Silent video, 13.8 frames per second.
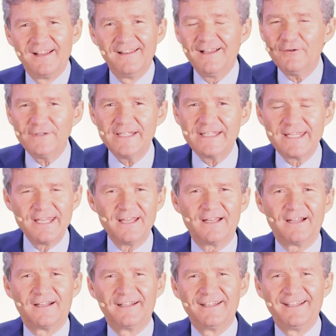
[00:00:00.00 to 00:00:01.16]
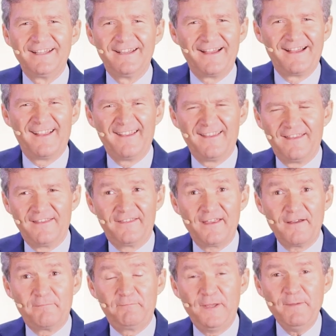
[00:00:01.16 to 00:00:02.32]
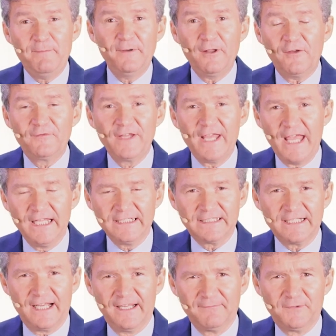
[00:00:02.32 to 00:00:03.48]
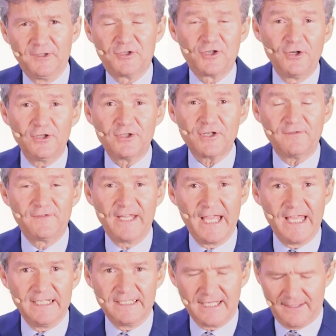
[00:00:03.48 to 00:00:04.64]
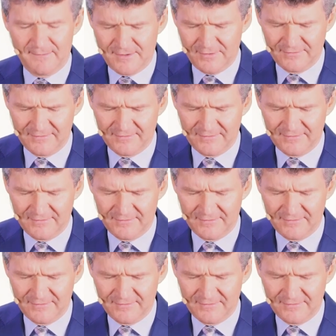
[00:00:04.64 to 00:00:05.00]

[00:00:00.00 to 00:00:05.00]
Laodicea, the people of the end time, the church of the end time, so